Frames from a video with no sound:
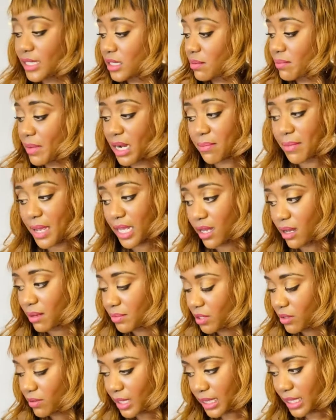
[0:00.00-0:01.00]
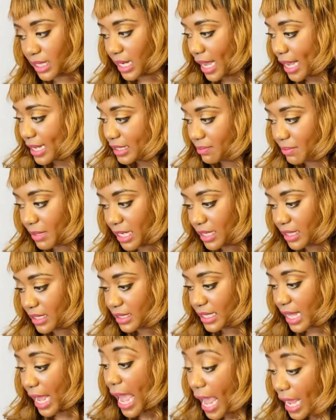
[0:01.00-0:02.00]
Somebody may come to you at the last minute and
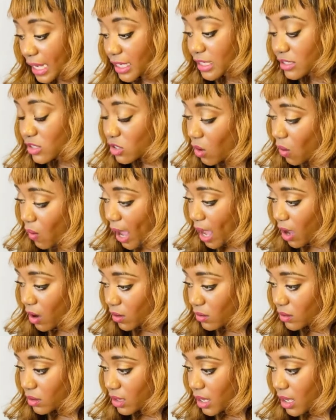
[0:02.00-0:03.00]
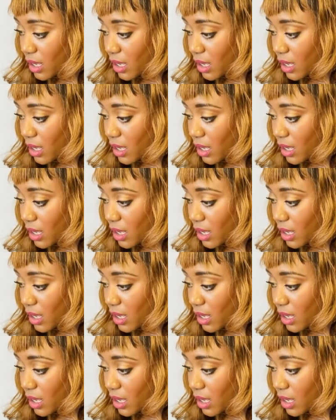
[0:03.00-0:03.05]
say, hey, let's go out.